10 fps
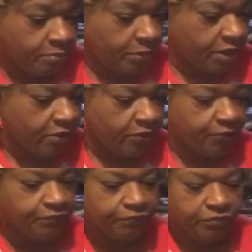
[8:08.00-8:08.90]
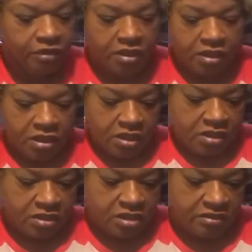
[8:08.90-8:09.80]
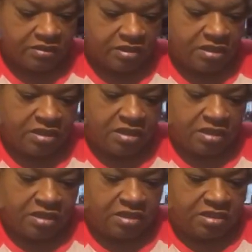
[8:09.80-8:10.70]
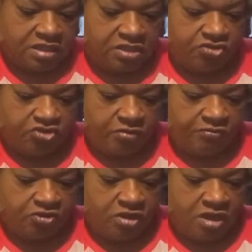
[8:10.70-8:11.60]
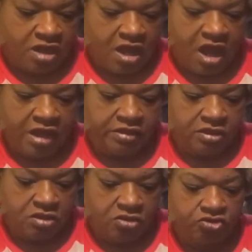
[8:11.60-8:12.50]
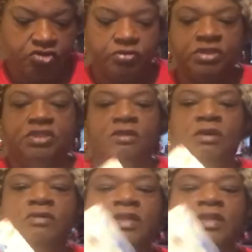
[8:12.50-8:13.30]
a pair. This is Egyptian cotton luxury. So, oh,